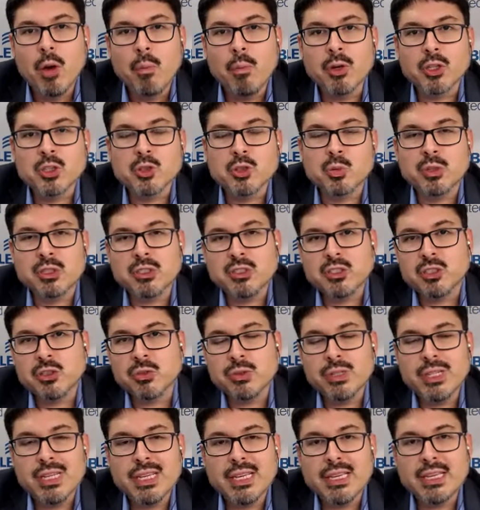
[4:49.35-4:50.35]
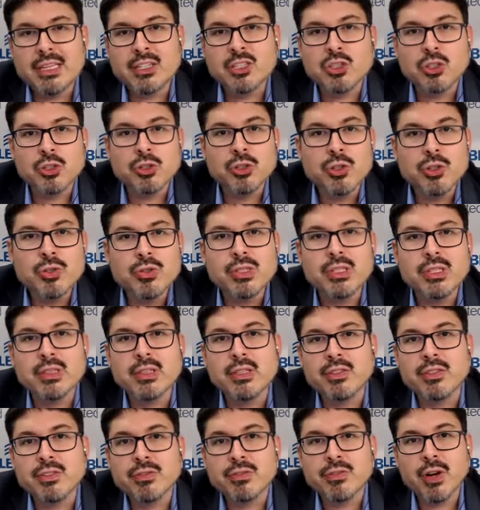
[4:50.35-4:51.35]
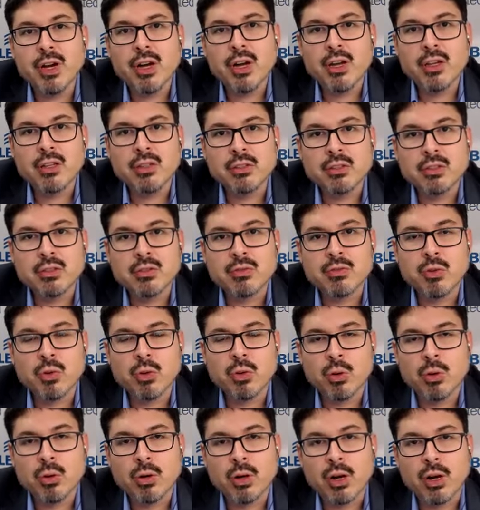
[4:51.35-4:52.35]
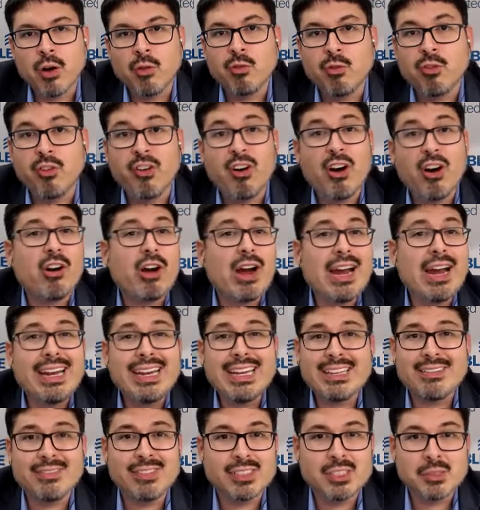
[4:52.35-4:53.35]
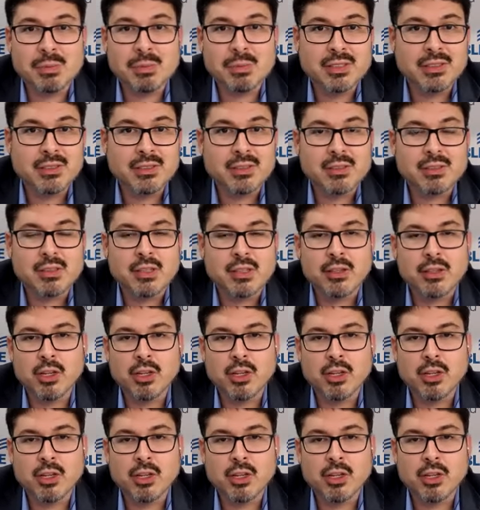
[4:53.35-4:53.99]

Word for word: What's, what's unique is you're using these funds for a variety of expenses.